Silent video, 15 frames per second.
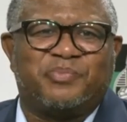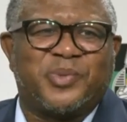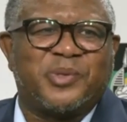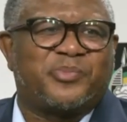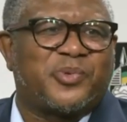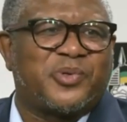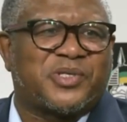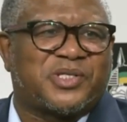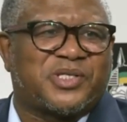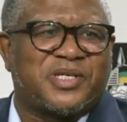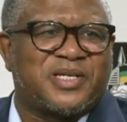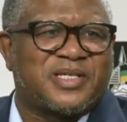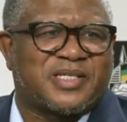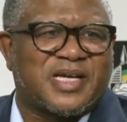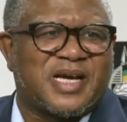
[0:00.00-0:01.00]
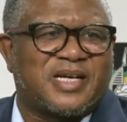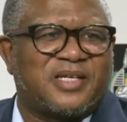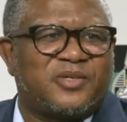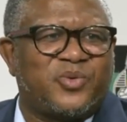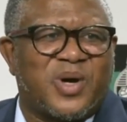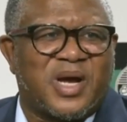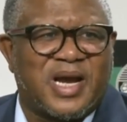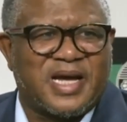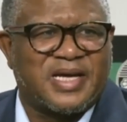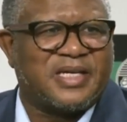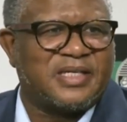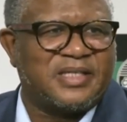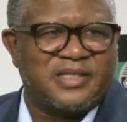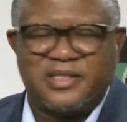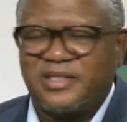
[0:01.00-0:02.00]
people still said, you are
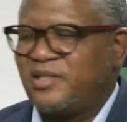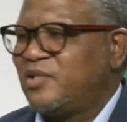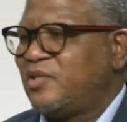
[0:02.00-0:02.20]
lying.